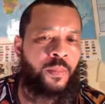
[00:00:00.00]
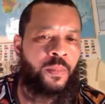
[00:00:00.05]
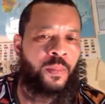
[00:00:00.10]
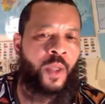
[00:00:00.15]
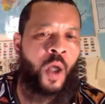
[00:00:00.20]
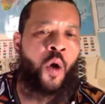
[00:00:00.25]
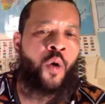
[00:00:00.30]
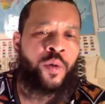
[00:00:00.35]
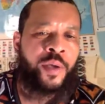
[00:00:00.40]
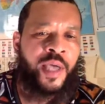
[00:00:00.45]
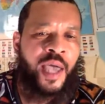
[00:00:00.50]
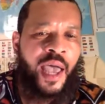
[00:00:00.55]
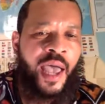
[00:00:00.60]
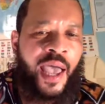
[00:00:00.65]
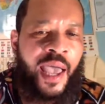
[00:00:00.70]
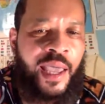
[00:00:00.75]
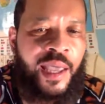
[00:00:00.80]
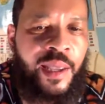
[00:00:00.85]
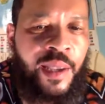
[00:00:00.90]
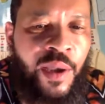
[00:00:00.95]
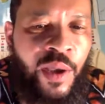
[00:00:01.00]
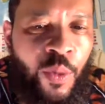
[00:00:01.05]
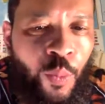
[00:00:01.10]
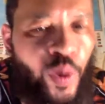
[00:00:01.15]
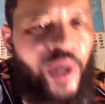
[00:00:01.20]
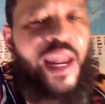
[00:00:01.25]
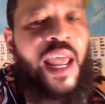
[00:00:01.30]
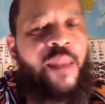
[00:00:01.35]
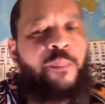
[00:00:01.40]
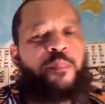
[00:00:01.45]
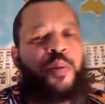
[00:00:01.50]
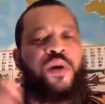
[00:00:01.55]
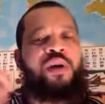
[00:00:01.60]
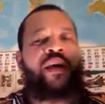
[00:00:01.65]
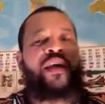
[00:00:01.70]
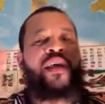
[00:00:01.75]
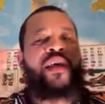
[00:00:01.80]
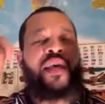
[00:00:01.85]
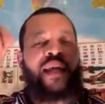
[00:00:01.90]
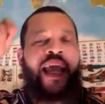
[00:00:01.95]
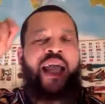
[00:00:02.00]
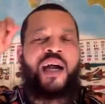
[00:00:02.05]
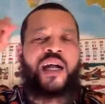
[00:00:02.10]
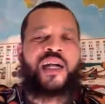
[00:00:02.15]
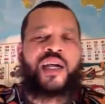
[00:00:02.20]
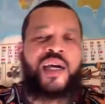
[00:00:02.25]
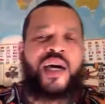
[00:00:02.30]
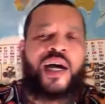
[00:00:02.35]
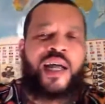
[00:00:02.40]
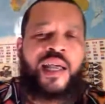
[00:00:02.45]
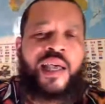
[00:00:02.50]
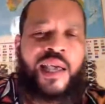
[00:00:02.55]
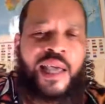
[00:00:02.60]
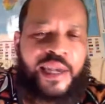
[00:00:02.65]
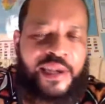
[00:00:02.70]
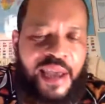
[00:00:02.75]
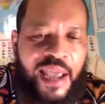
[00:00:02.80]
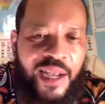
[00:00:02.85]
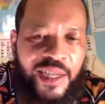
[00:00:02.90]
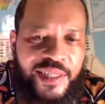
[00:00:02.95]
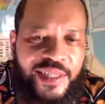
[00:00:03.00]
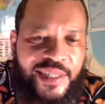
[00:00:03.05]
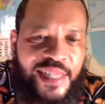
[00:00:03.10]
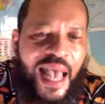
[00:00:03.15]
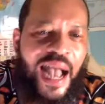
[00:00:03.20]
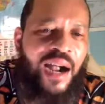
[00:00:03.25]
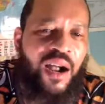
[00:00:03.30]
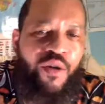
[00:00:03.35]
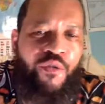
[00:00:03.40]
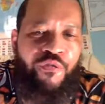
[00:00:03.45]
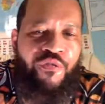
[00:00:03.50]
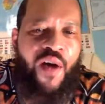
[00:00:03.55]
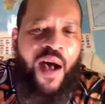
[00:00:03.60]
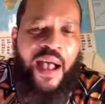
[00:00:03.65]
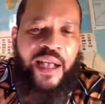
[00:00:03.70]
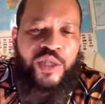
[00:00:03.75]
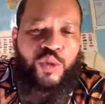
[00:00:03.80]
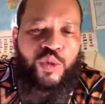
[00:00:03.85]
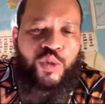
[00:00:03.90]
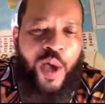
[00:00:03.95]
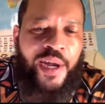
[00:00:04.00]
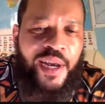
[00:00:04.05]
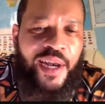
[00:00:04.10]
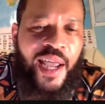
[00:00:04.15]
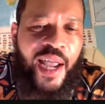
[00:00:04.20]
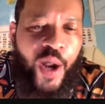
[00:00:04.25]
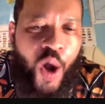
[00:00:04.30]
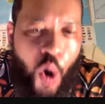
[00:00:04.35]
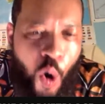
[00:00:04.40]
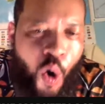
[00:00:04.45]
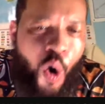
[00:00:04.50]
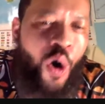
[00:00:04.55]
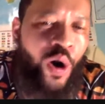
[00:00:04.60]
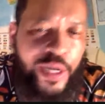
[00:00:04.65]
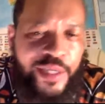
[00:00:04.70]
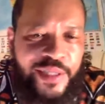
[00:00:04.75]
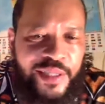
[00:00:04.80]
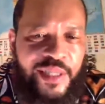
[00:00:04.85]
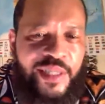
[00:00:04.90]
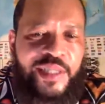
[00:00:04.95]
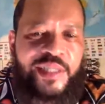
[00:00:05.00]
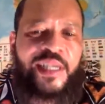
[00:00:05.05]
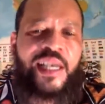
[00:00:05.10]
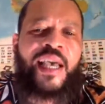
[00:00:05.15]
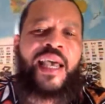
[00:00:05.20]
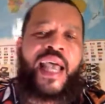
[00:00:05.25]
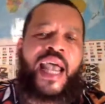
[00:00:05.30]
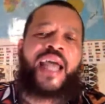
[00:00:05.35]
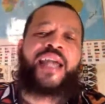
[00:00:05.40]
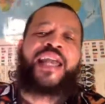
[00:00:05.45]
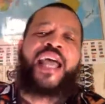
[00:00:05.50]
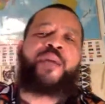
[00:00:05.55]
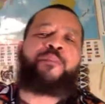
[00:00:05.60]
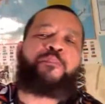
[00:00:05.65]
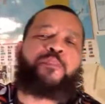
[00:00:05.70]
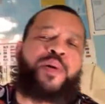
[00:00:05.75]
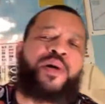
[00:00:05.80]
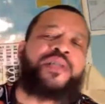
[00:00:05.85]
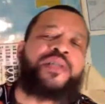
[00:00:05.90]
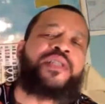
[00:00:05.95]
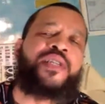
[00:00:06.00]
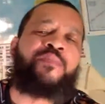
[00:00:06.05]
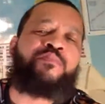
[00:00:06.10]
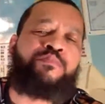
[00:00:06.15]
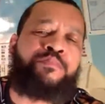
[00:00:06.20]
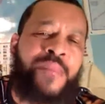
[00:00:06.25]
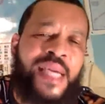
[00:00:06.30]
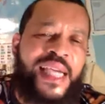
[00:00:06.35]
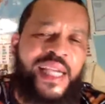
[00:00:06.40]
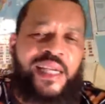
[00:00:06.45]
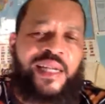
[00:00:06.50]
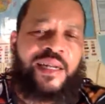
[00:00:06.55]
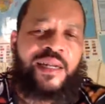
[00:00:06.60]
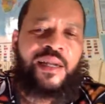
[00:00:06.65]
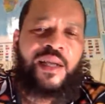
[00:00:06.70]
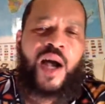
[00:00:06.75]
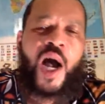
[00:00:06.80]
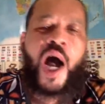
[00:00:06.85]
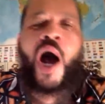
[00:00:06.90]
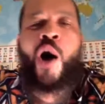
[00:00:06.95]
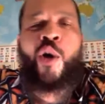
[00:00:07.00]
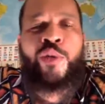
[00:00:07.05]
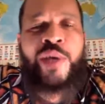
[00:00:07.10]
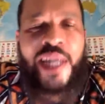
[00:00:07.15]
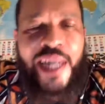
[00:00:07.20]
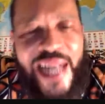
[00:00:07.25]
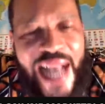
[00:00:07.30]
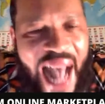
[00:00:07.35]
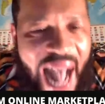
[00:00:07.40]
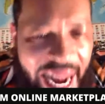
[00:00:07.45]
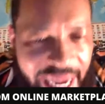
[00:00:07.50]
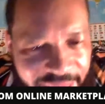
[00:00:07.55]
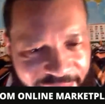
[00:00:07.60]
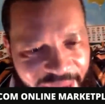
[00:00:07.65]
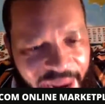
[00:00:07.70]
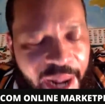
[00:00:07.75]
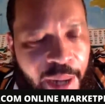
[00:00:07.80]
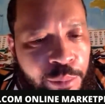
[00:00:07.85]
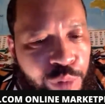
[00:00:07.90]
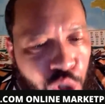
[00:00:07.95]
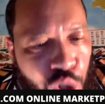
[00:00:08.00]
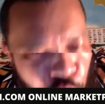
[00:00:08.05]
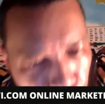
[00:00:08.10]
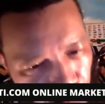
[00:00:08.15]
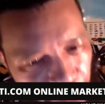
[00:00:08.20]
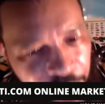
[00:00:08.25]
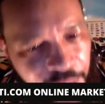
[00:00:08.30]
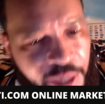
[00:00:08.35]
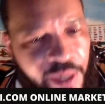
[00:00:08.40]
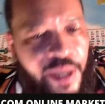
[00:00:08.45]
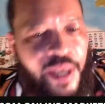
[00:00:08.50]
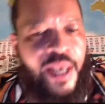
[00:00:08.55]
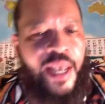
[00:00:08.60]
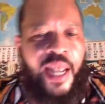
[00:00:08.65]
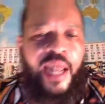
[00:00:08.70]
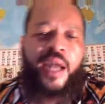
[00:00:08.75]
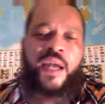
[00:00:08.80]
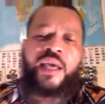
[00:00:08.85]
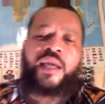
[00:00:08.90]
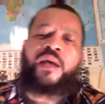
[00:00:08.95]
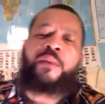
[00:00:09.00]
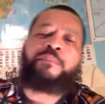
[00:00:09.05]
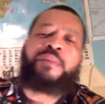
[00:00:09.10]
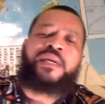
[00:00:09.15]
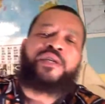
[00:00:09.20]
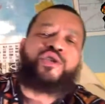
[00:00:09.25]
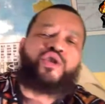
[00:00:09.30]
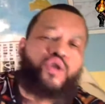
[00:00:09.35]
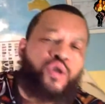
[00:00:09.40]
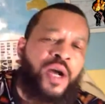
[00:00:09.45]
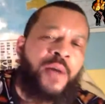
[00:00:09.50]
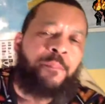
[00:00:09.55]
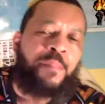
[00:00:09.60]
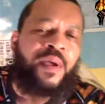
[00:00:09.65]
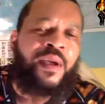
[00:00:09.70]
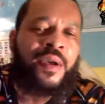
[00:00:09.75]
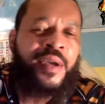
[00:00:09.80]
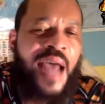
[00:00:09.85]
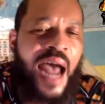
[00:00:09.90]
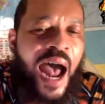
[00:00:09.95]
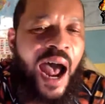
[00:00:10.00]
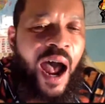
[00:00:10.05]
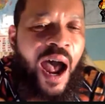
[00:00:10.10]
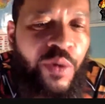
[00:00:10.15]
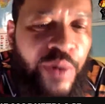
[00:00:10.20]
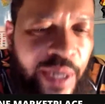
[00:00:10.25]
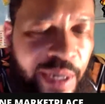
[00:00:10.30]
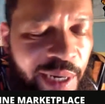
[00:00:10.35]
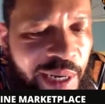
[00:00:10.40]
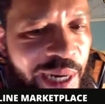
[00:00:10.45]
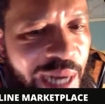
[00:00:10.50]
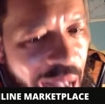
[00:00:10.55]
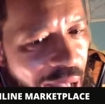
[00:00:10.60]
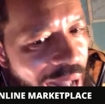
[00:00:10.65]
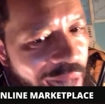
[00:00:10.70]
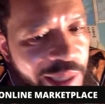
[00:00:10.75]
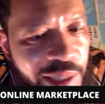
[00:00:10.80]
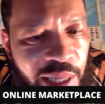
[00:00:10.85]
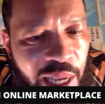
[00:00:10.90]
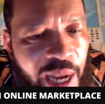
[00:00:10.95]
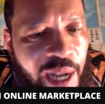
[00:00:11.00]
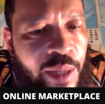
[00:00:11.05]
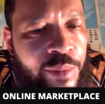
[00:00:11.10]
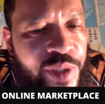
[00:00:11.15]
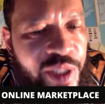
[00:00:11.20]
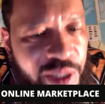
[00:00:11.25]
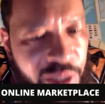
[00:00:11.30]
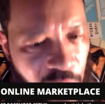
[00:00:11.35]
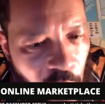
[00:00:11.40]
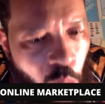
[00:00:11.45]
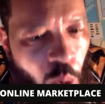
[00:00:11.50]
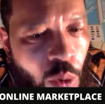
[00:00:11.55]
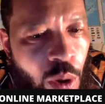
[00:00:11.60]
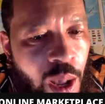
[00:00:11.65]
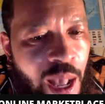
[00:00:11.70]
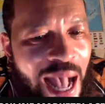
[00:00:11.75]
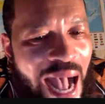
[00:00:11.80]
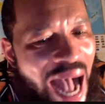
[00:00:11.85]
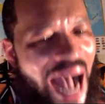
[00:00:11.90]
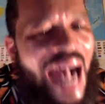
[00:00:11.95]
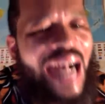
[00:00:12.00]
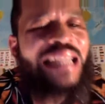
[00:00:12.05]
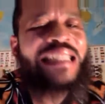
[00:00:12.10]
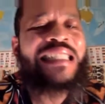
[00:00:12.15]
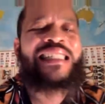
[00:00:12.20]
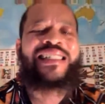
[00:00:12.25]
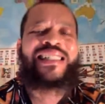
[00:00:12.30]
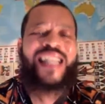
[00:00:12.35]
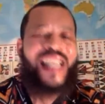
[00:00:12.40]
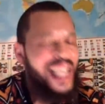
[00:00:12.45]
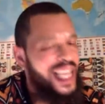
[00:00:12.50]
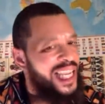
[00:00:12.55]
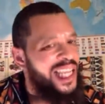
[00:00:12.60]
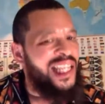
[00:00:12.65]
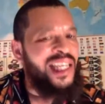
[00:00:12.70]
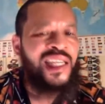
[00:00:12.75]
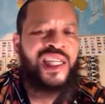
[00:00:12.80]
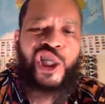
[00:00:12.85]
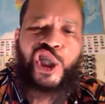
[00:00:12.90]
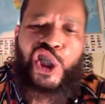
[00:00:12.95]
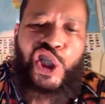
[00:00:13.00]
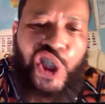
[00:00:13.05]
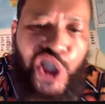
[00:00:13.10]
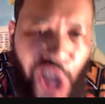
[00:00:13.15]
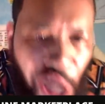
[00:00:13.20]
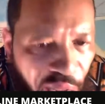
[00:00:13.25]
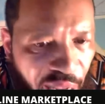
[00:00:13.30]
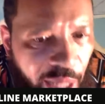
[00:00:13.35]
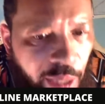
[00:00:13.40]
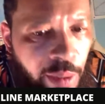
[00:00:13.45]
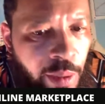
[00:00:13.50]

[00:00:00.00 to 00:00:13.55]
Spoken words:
Okay? Where they'll sacrifice one of their horses and they put the meat on the goddamn tree and it'll be dripping down in the goddamn snow. I seen the shit.